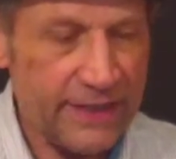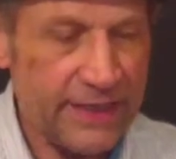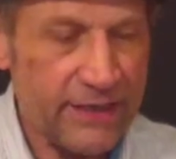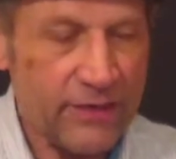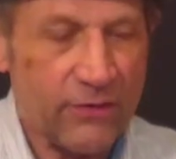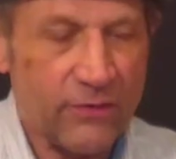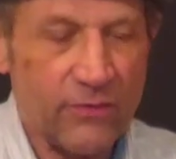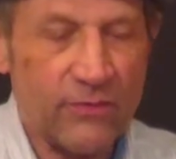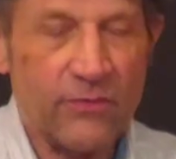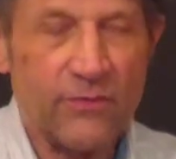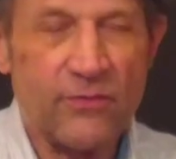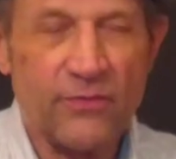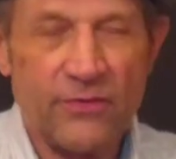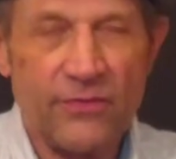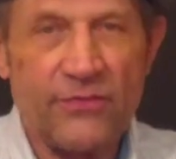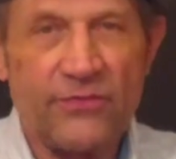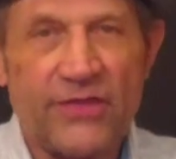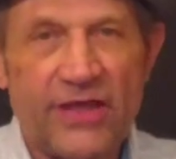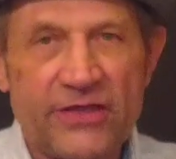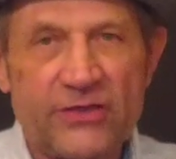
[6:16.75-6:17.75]
Now,
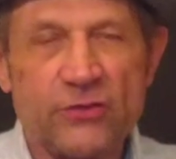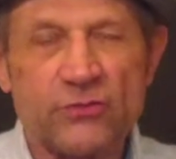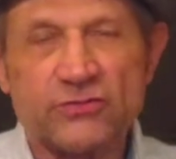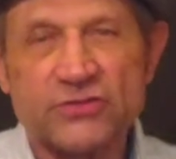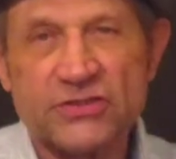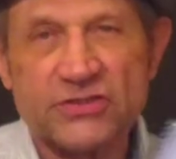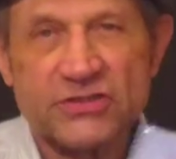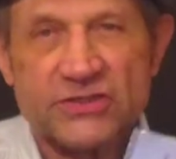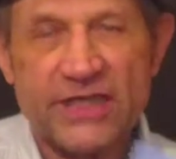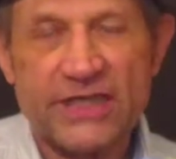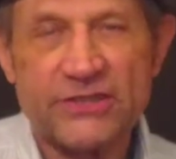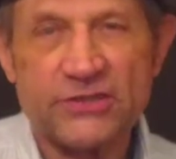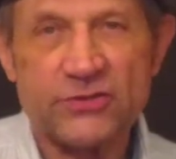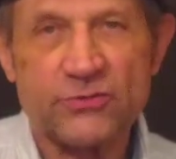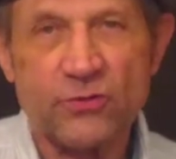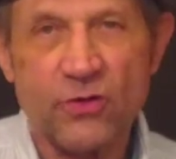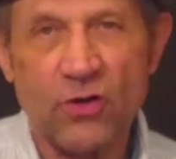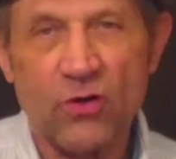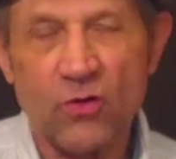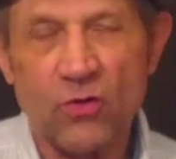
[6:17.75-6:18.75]
they used to send
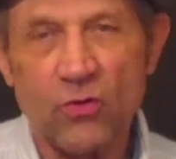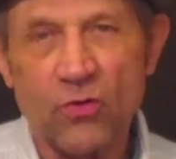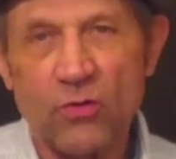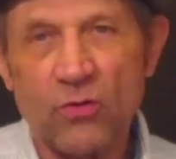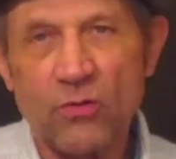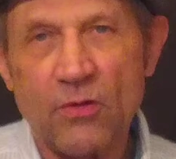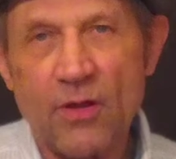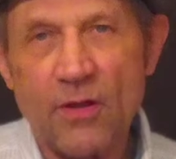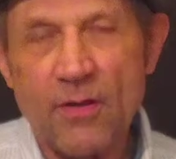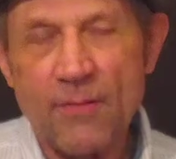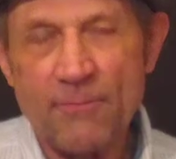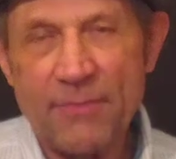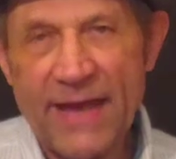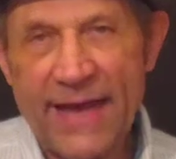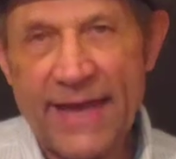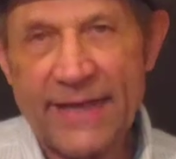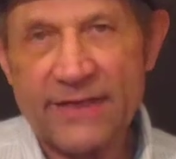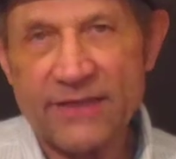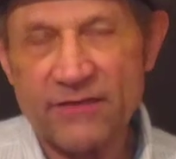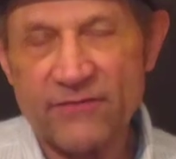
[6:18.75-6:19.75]
you a whole
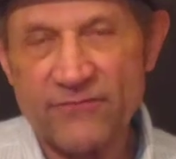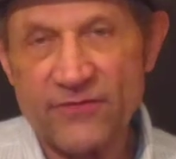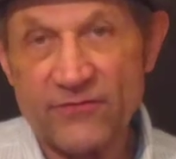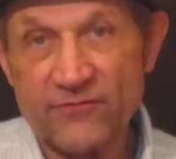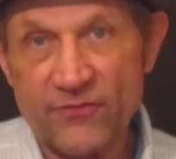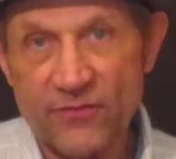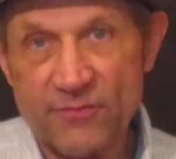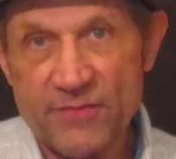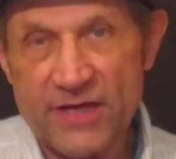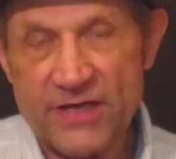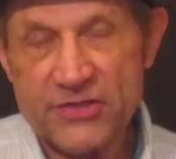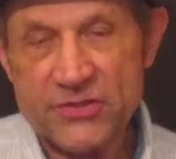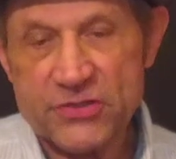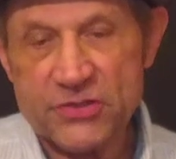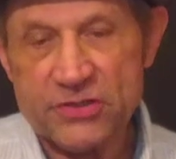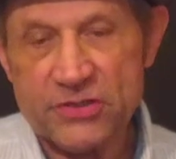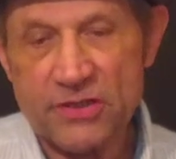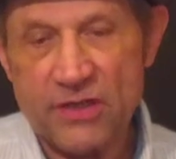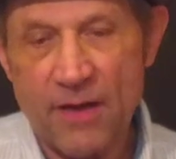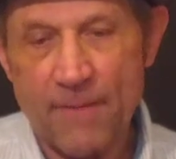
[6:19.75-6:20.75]
packet of
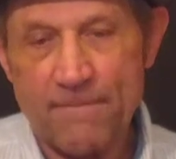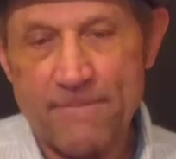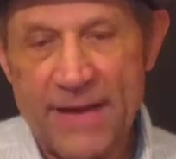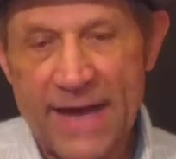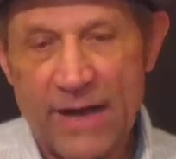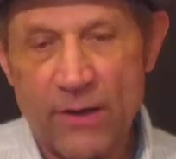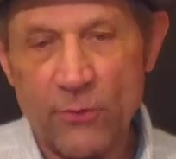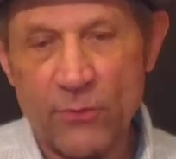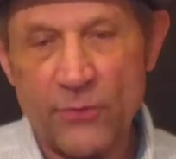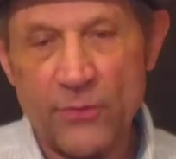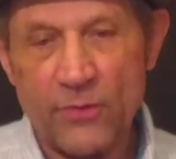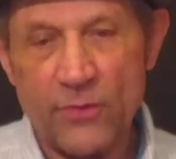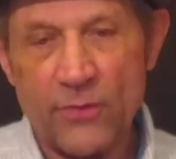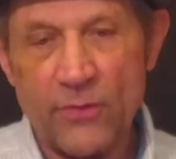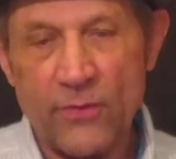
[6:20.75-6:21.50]
information about